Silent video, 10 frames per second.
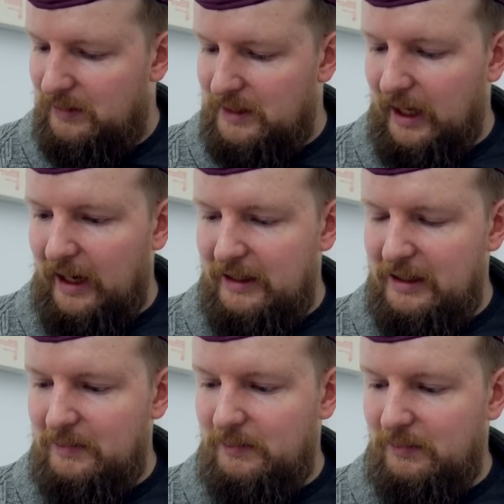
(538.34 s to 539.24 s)

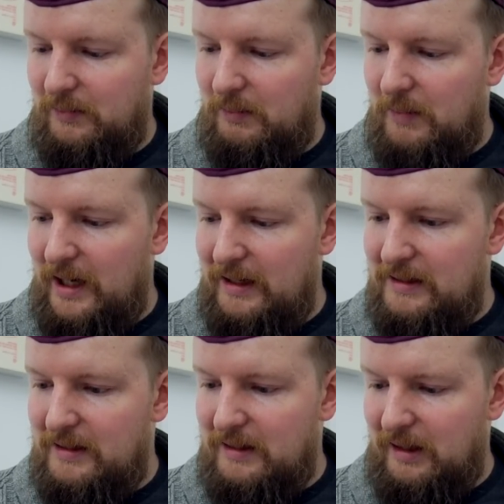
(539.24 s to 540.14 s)
Tiny
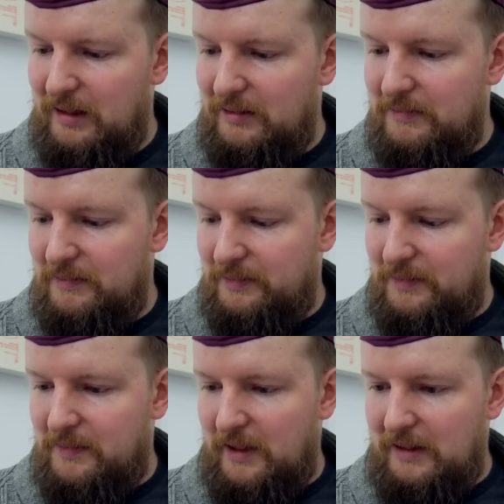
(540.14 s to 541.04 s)
maids and
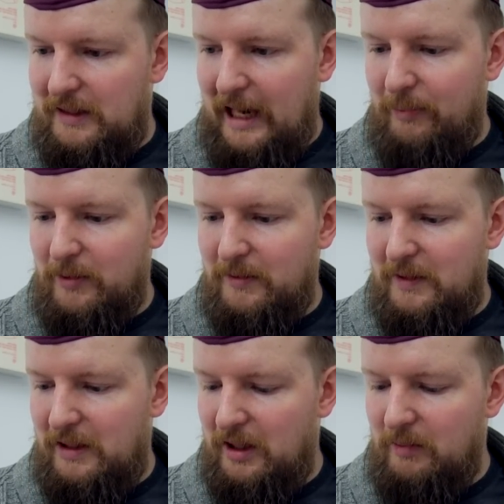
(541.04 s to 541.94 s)
dapper
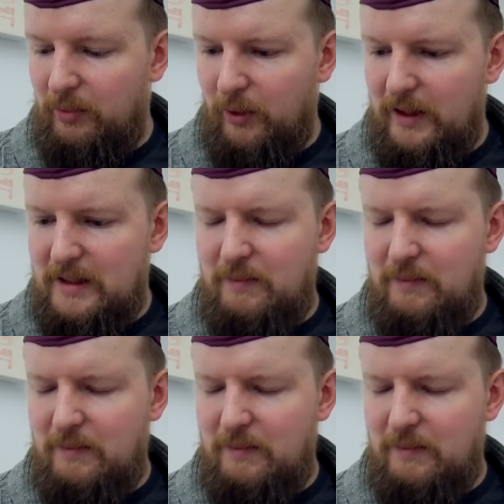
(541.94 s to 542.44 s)
young boys,